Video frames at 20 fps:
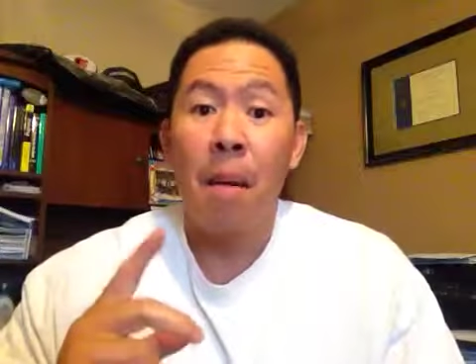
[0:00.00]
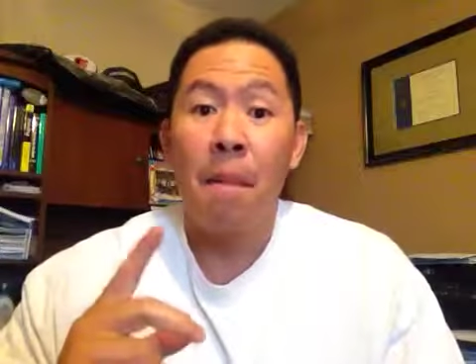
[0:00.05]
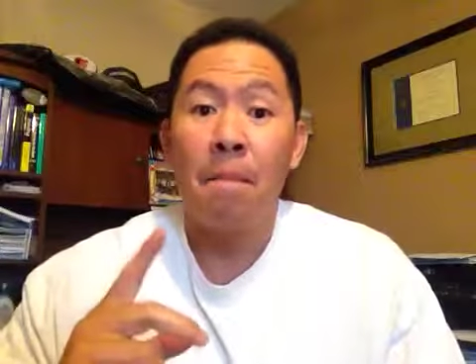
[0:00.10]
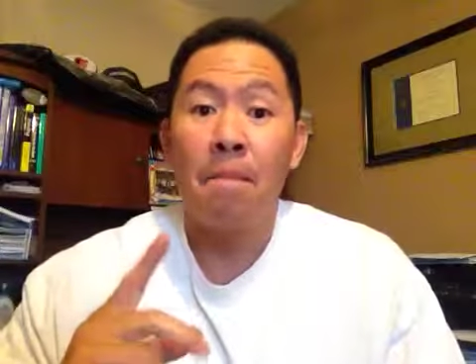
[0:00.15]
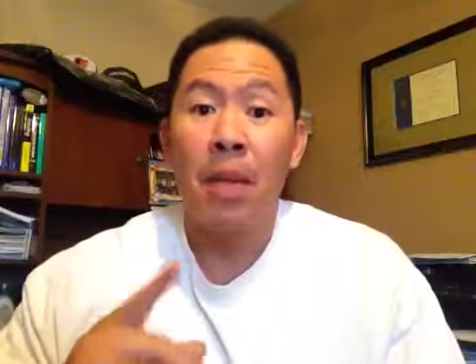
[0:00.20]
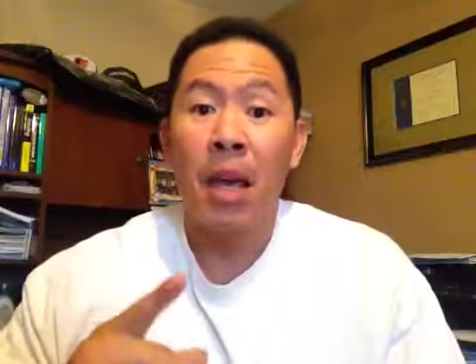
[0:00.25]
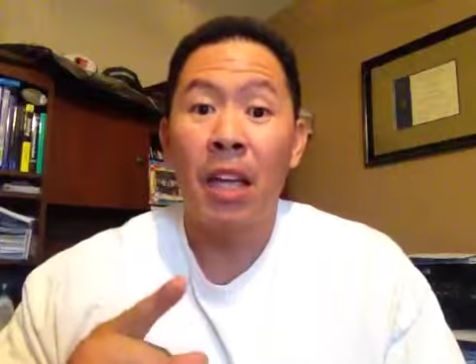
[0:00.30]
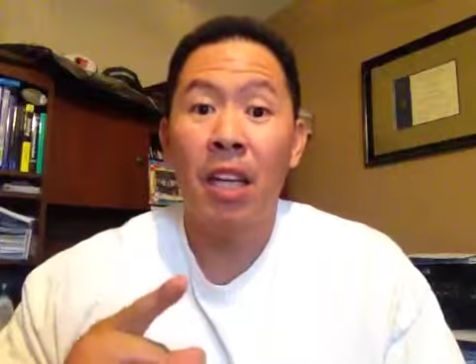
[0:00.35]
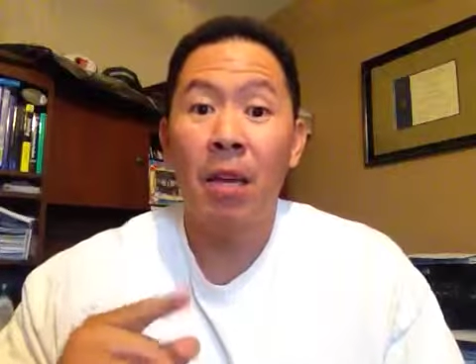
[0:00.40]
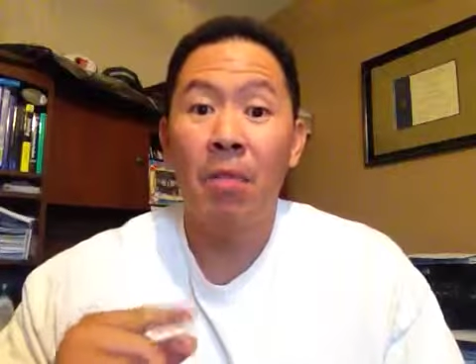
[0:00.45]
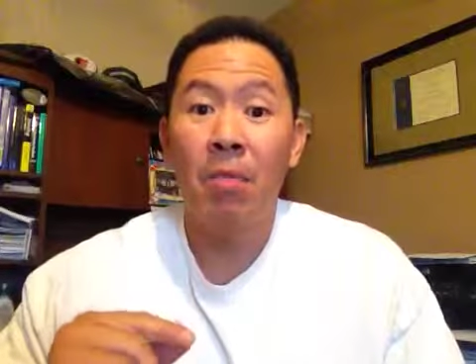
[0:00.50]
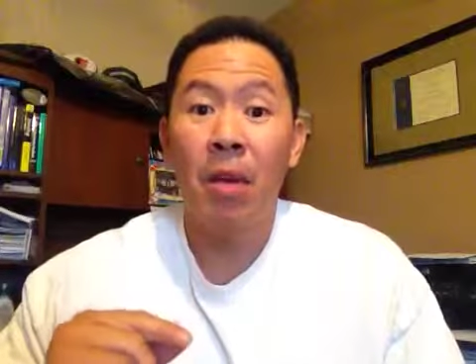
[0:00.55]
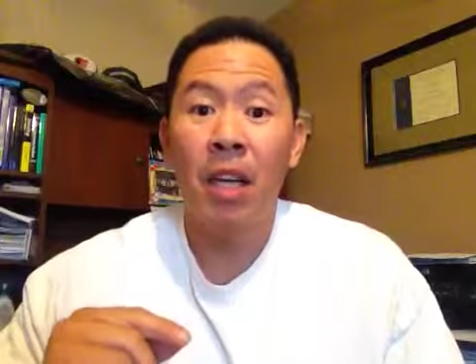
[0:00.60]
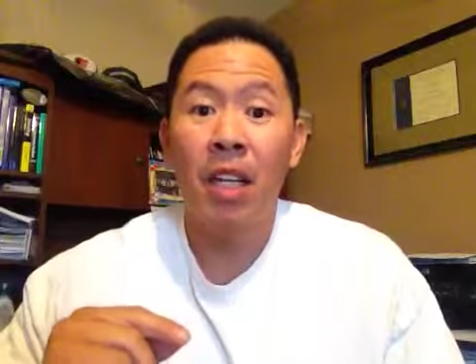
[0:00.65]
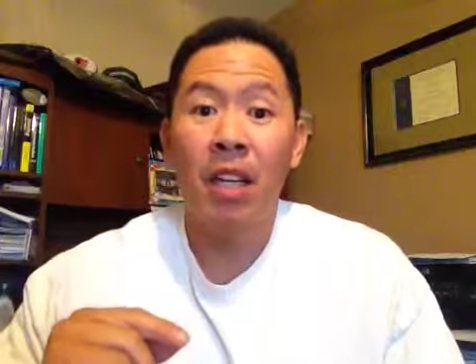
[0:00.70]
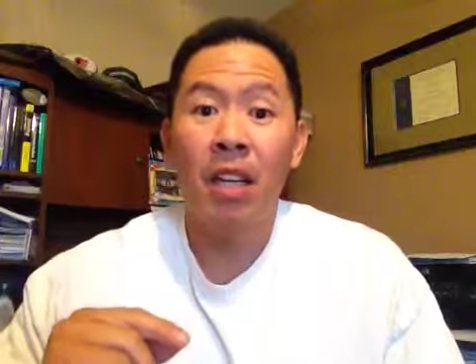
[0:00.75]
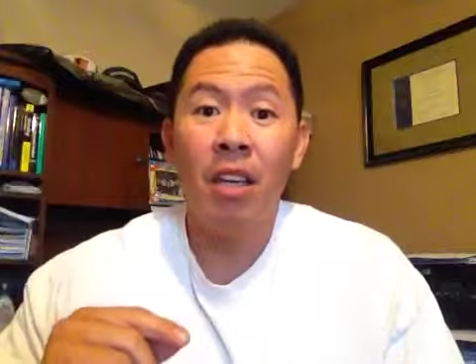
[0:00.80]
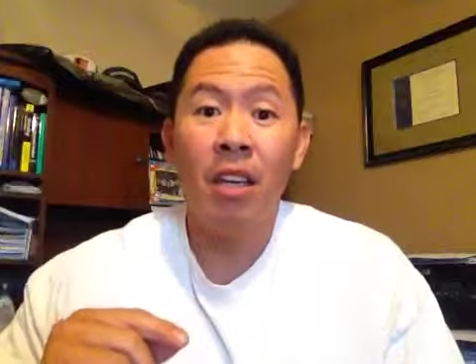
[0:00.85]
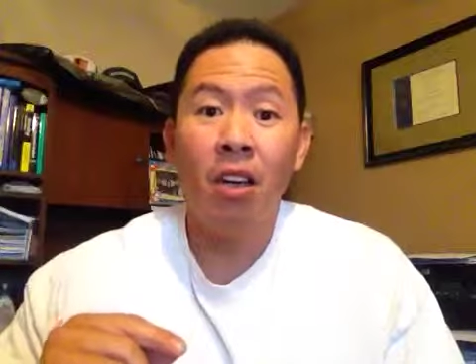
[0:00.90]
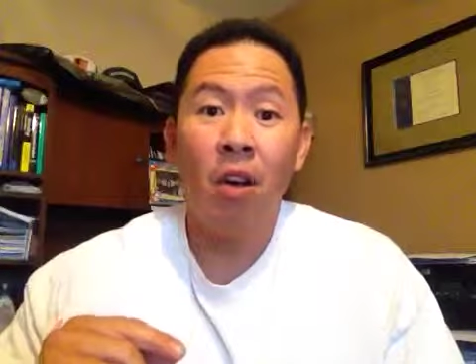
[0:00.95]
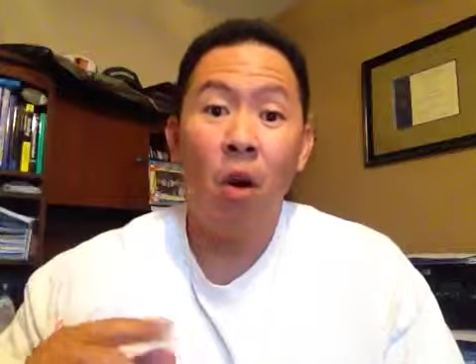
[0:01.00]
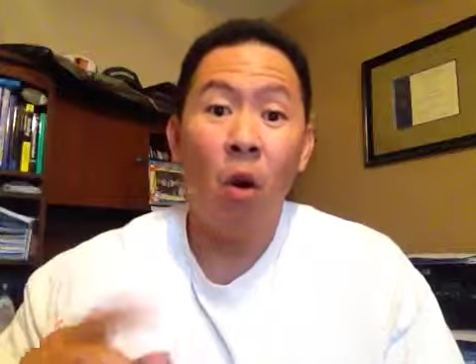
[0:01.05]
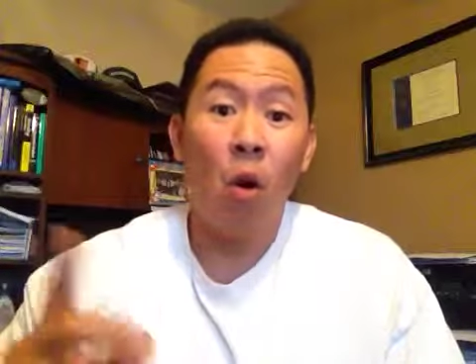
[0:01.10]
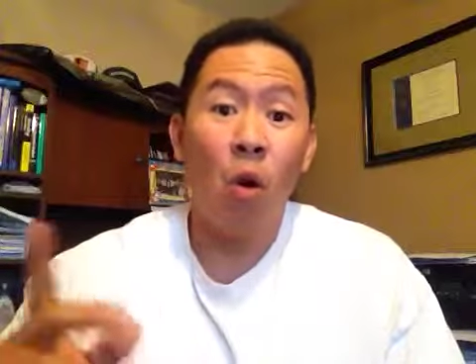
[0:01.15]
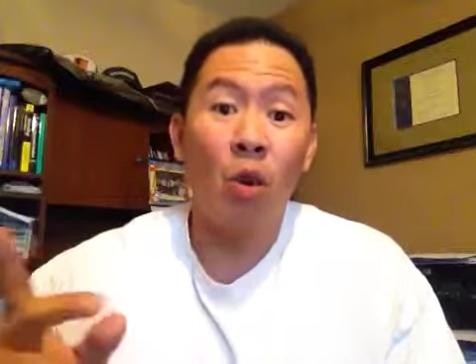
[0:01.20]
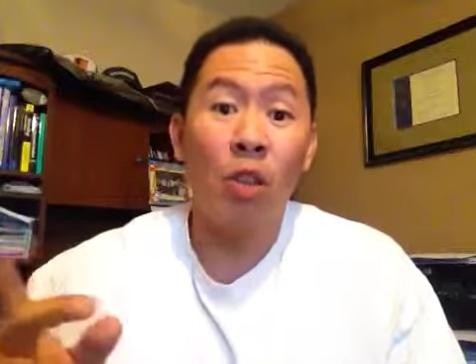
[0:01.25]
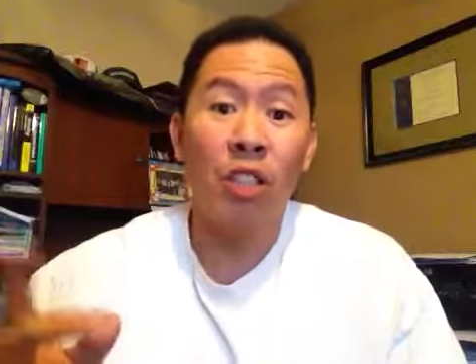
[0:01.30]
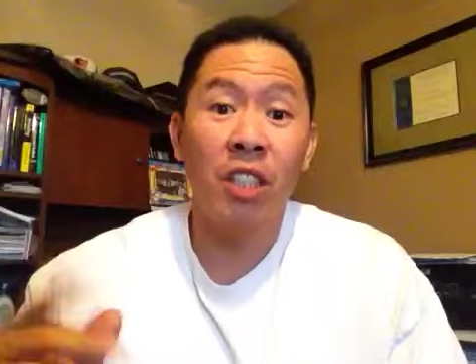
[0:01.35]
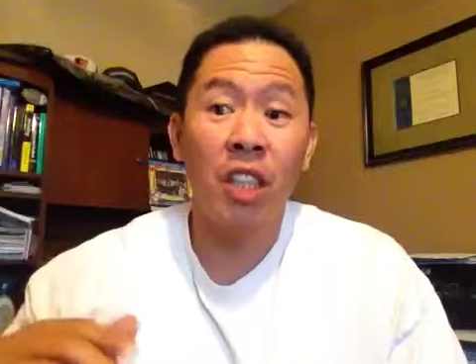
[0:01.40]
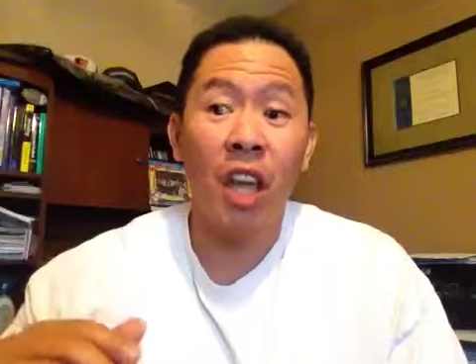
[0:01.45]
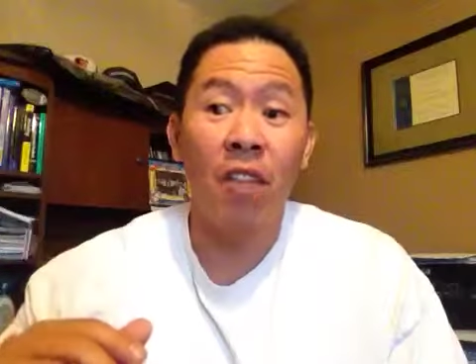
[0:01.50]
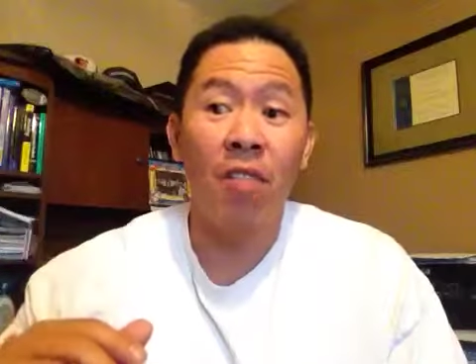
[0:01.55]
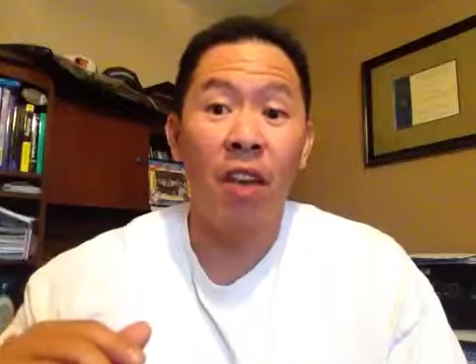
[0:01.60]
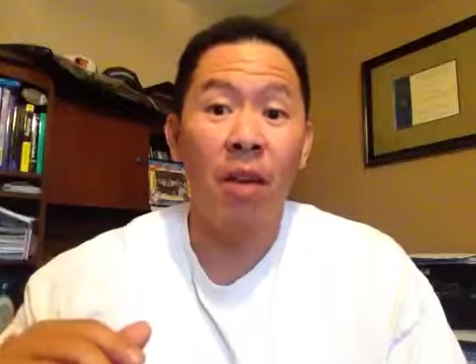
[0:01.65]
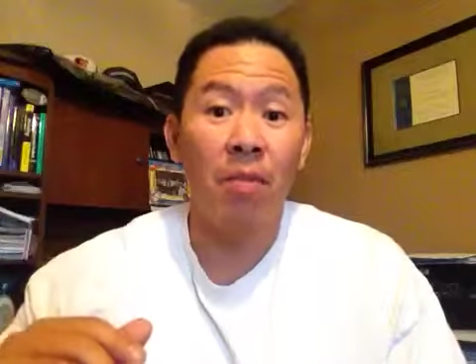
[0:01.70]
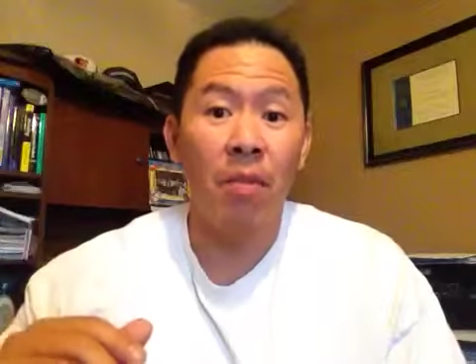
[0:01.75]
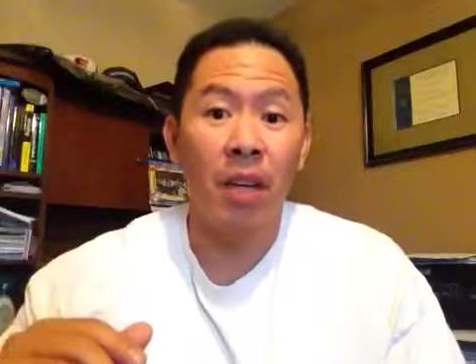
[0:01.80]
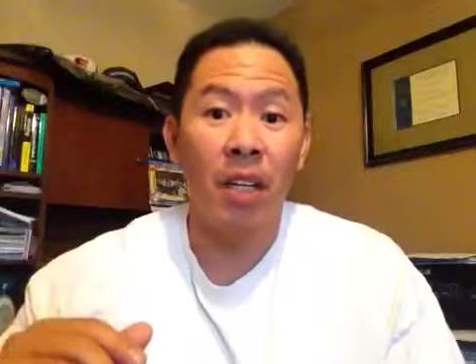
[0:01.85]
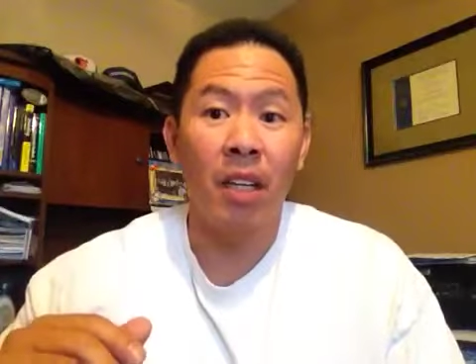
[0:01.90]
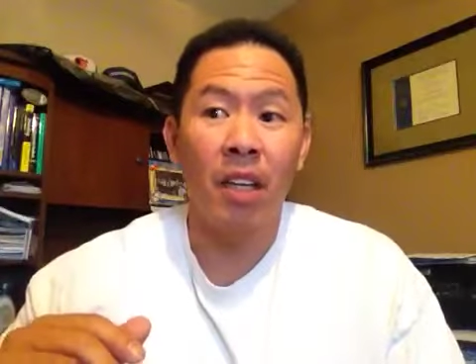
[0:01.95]
making money or
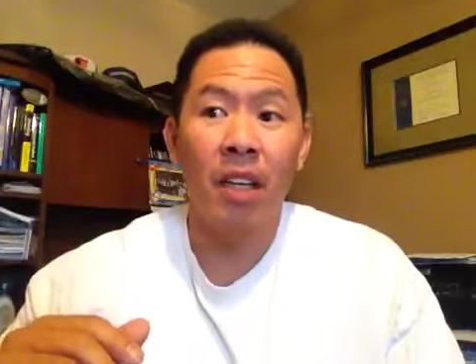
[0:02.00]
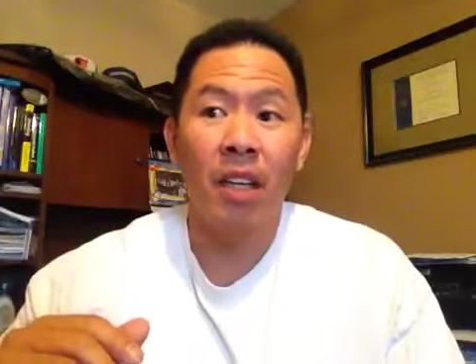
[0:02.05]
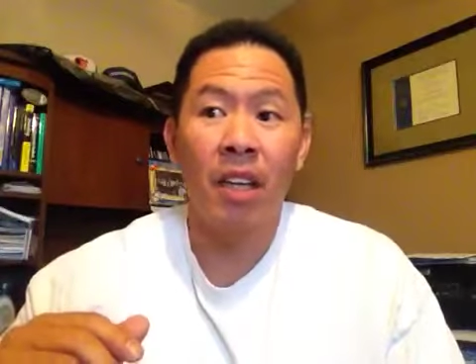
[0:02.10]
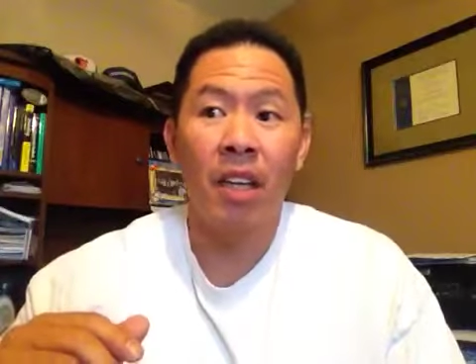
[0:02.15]
saving money?